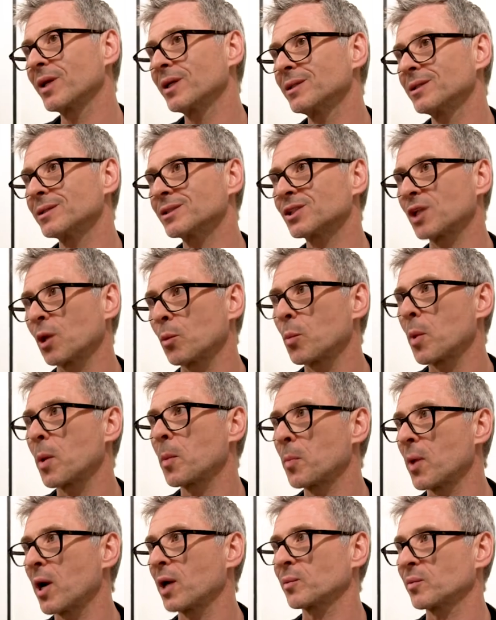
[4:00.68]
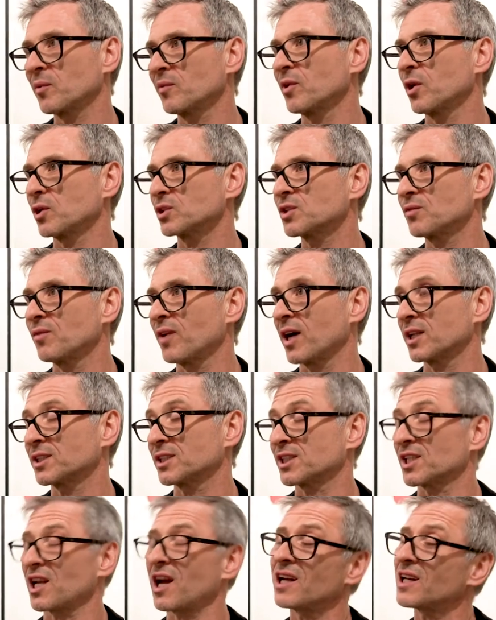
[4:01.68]
so we work with lots of
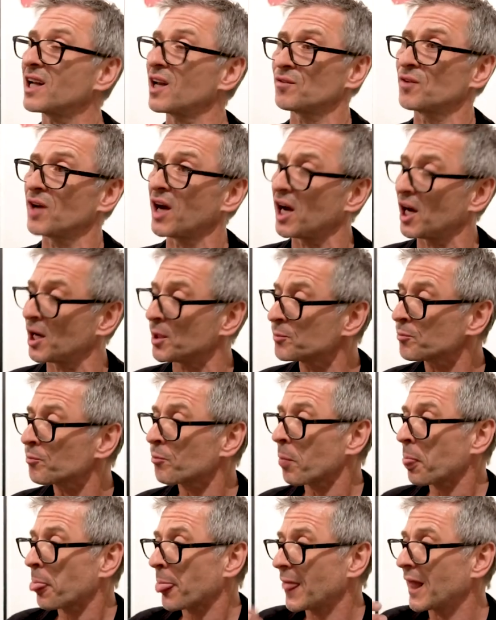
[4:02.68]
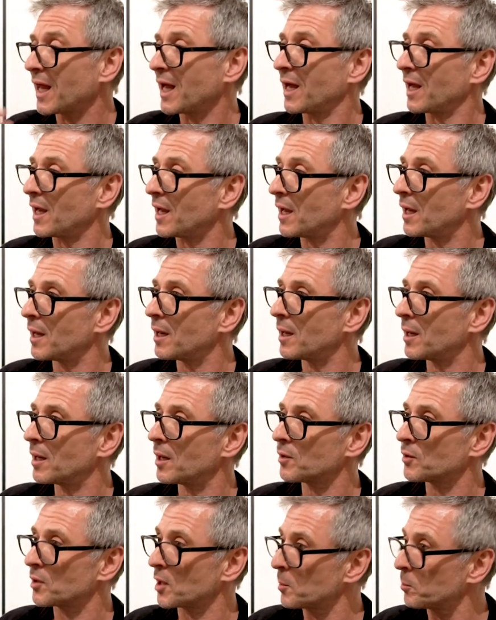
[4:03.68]
artists. I love art.
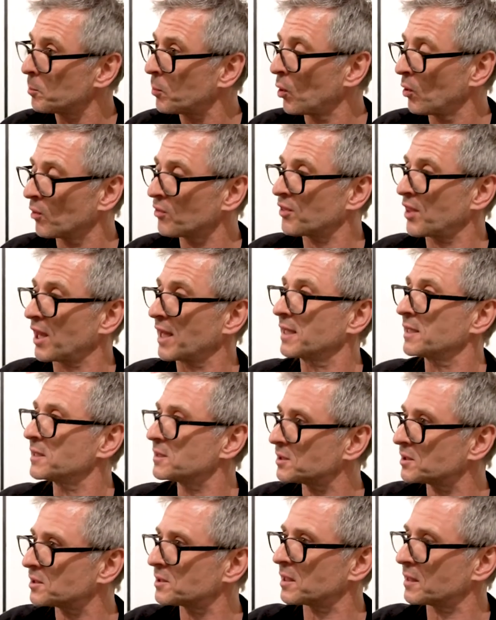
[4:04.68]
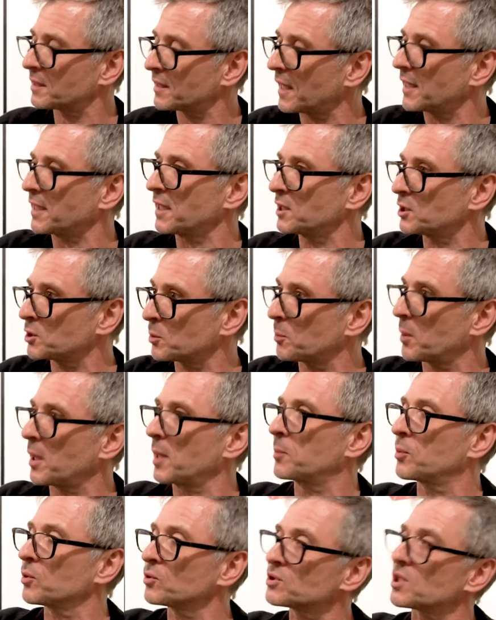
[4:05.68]
The important thing is to get it into
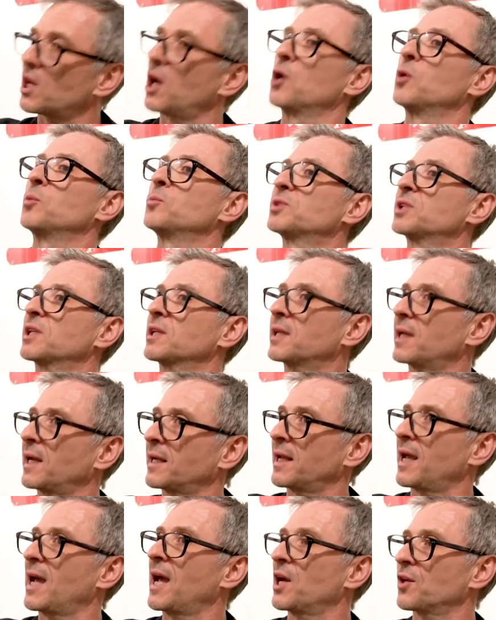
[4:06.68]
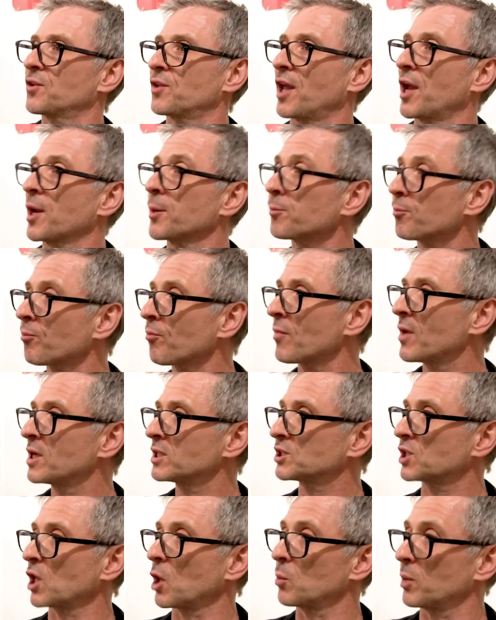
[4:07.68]
people's homes and get it out there.
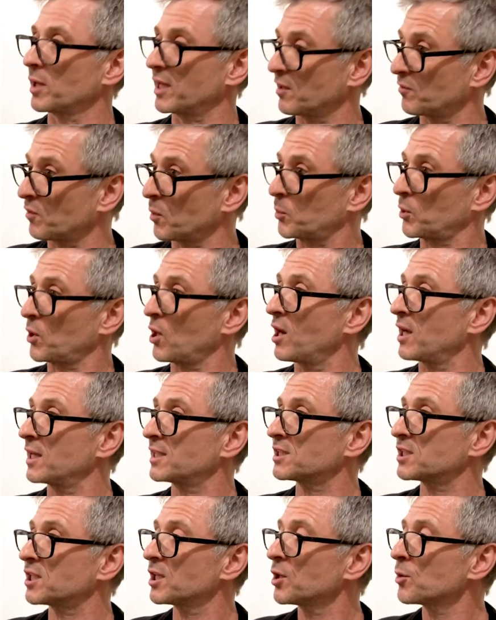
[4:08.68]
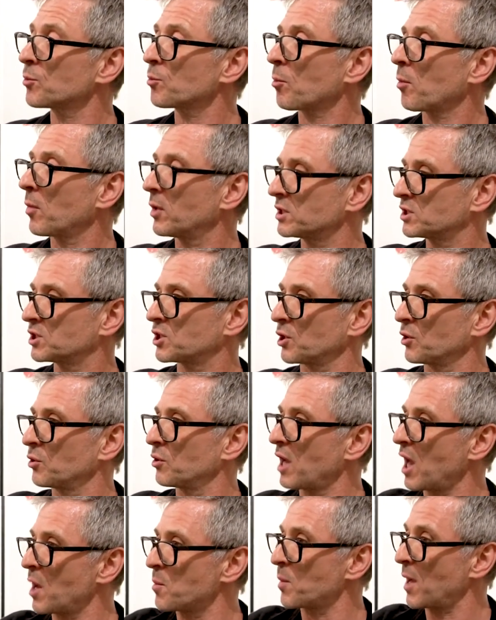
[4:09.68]
So we give a prize
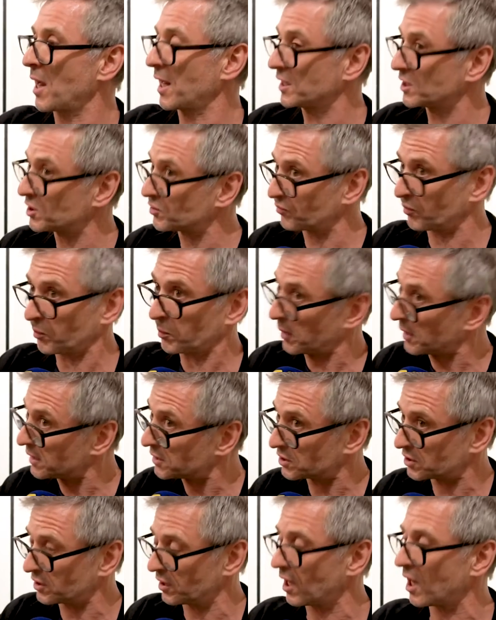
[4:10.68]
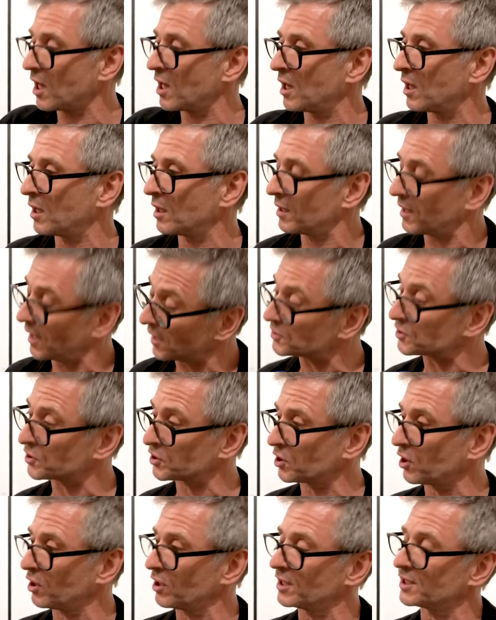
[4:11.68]
to MAs from each
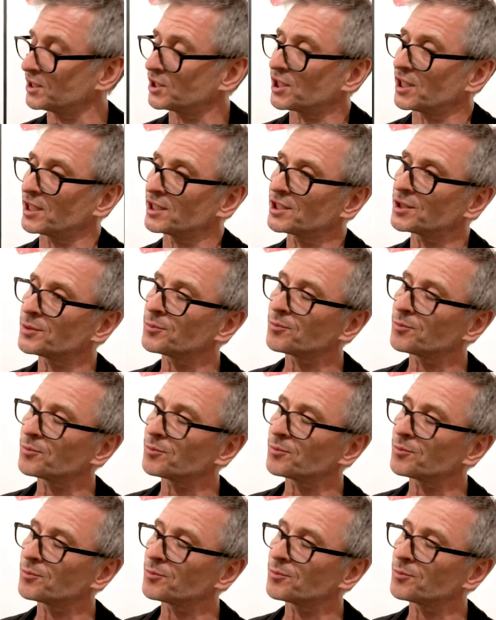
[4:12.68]
London college, and